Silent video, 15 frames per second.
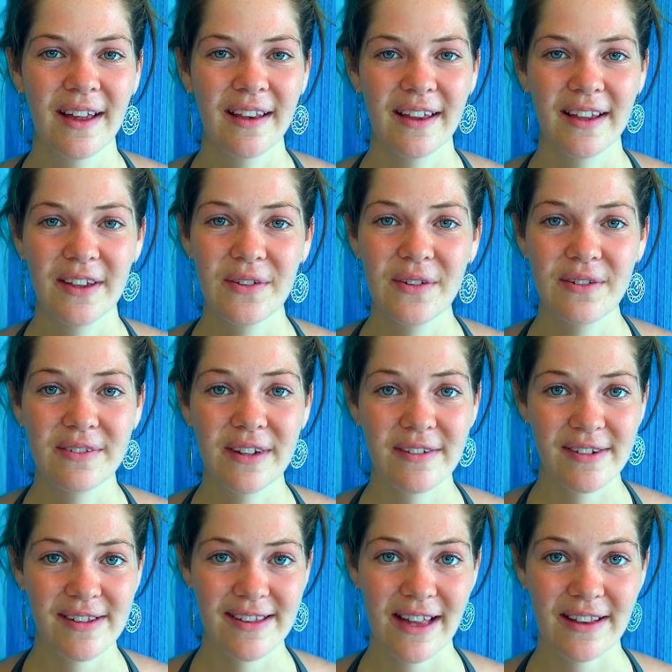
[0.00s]
that you have
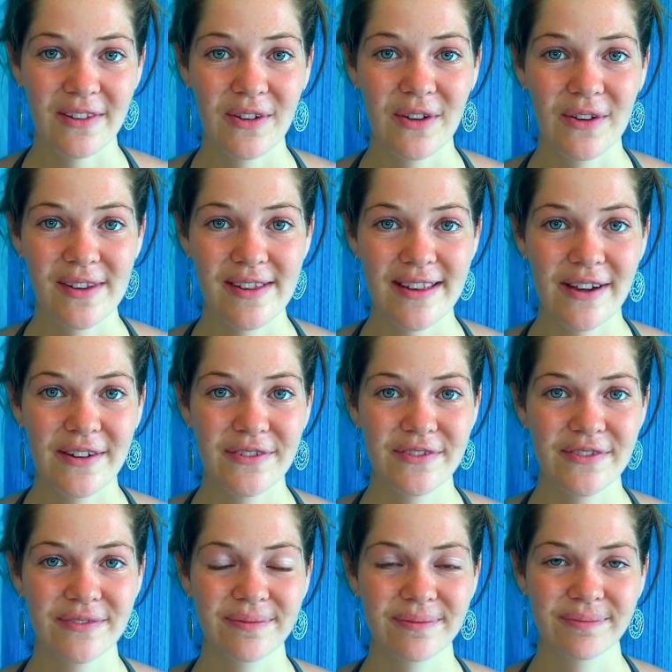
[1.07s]
never said to yourself.
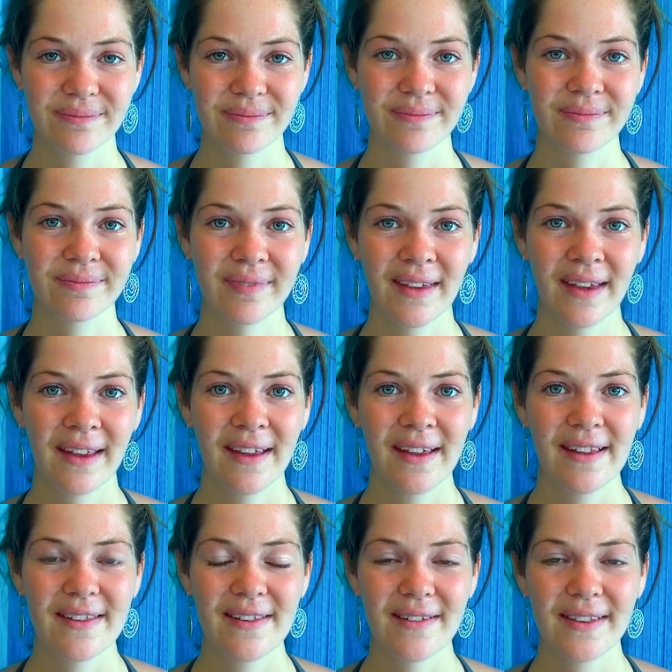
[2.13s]

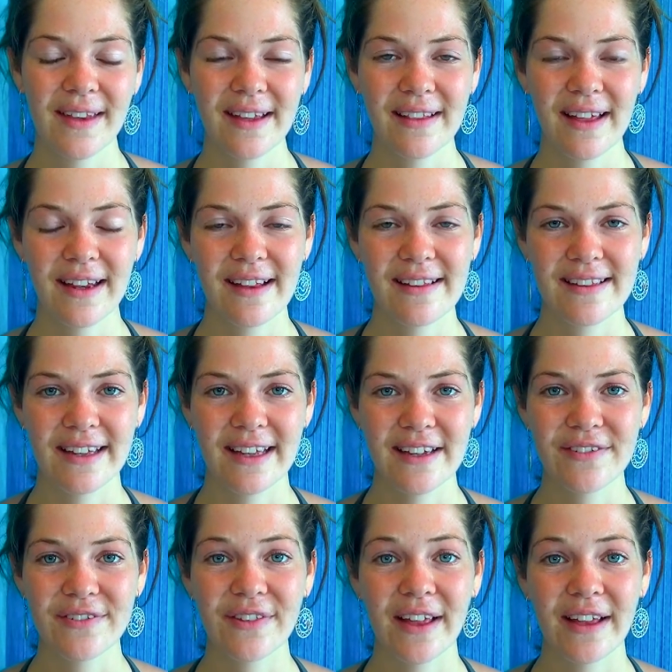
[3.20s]
So take that as a
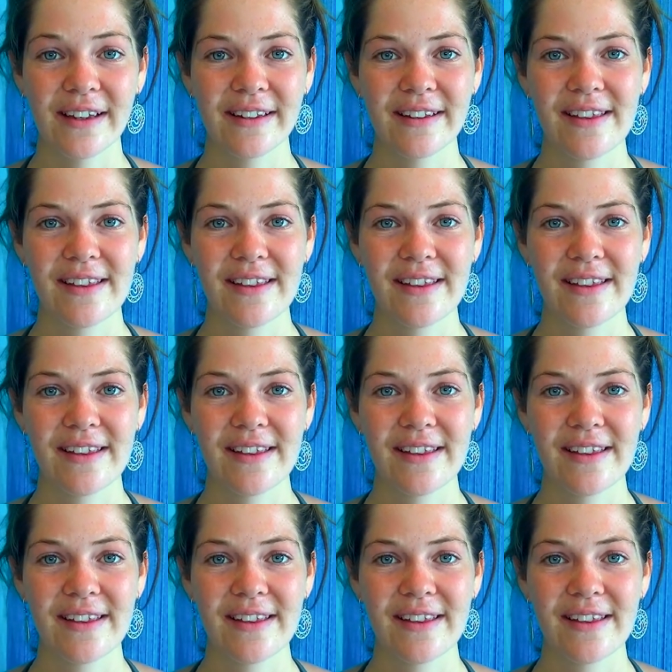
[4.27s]
gift and